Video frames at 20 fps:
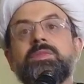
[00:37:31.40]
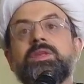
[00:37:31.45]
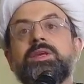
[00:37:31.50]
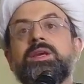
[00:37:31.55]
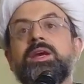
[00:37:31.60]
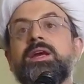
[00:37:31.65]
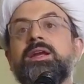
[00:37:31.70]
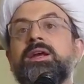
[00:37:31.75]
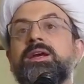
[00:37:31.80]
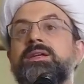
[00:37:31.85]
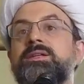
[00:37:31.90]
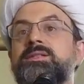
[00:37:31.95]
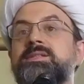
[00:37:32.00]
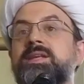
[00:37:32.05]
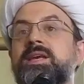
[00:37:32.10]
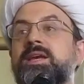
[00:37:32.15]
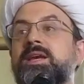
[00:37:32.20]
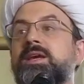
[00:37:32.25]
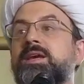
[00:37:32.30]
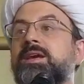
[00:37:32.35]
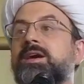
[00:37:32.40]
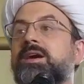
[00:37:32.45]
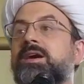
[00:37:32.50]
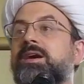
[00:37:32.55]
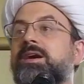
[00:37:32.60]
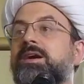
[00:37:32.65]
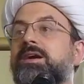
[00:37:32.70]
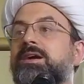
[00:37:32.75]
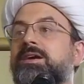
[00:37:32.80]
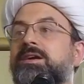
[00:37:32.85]
Can I say
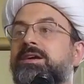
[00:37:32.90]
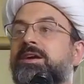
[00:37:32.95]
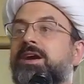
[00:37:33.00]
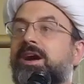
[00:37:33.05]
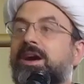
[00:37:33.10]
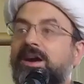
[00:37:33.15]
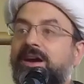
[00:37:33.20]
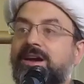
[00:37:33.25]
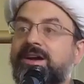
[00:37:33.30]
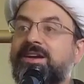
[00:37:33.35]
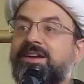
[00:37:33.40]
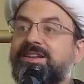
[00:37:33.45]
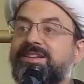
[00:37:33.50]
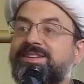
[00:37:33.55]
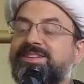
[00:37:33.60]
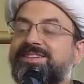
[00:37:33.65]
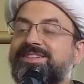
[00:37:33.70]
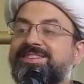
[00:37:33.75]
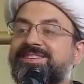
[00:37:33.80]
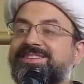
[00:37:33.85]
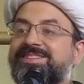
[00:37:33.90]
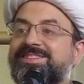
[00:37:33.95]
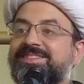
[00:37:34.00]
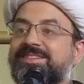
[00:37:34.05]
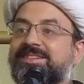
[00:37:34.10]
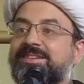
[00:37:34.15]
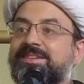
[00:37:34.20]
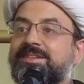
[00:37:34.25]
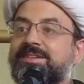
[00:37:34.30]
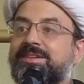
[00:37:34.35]
God
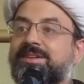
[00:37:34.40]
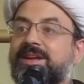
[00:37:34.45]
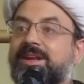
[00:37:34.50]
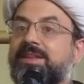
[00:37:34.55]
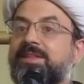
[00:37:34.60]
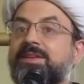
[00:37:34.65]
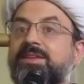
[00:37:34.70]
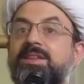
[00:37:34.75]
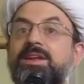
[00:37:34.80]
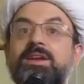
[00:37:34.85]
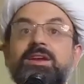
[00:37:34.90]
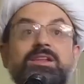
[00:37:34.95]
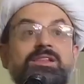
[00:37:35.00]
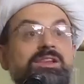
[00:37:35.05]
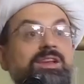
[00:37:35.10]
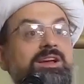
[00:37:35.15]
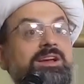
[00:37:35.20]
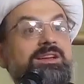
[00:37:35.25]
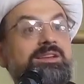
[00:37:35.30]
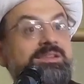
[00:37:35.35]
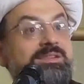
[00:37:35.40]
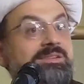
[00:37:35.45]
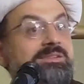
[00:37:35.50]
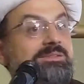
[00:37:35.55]
rather than Allah?